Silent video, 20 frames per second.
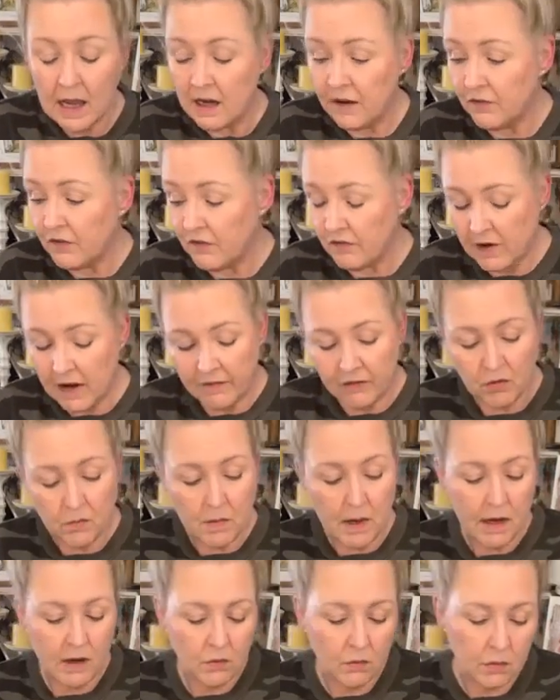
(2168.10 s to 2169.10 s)
And if you've never
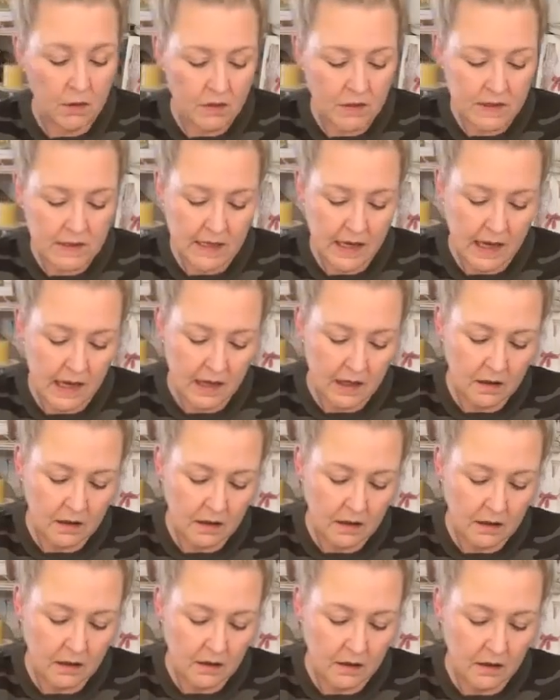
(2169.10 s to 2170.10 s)
made a rosette,
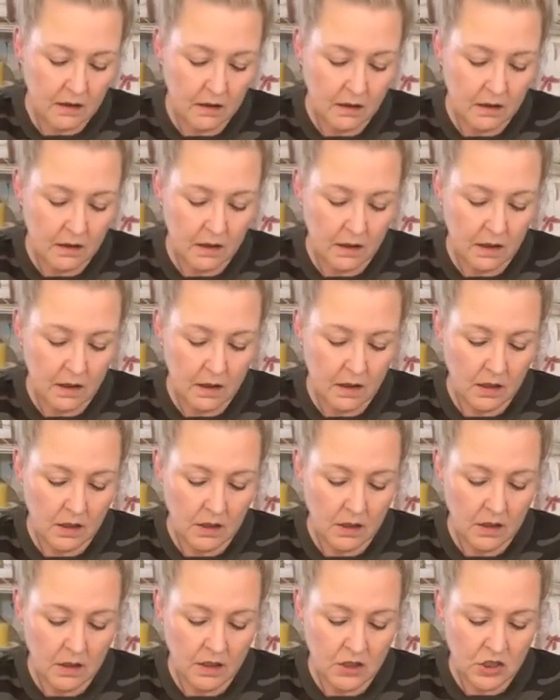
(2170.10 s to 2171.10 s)

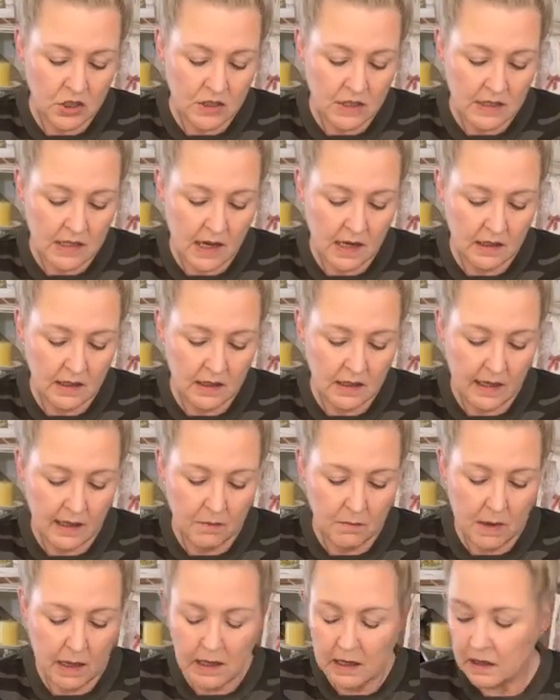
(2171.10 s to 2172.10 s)
it's just kind of
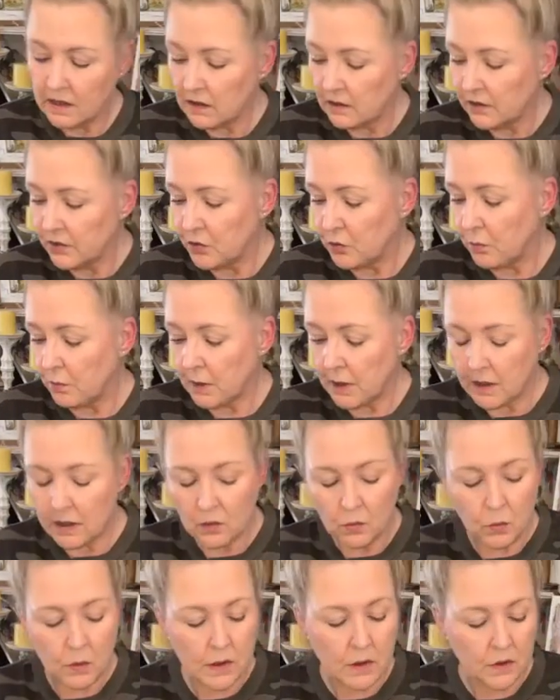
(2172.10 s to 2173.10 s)
like making a little
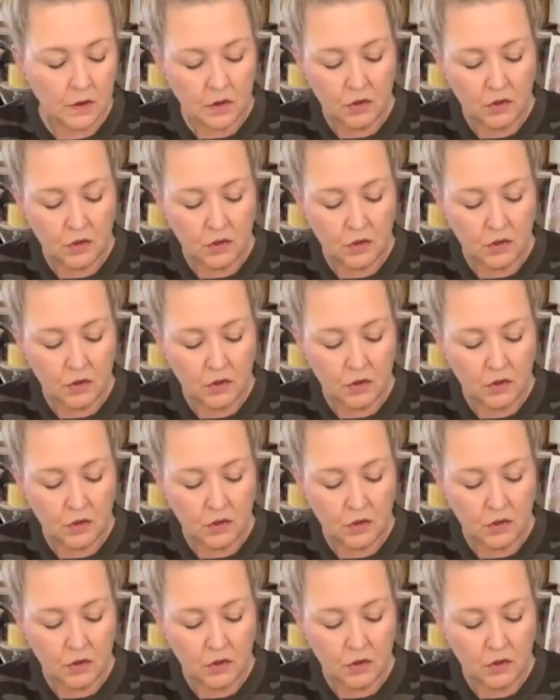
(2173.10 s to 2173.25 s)
pinwheel.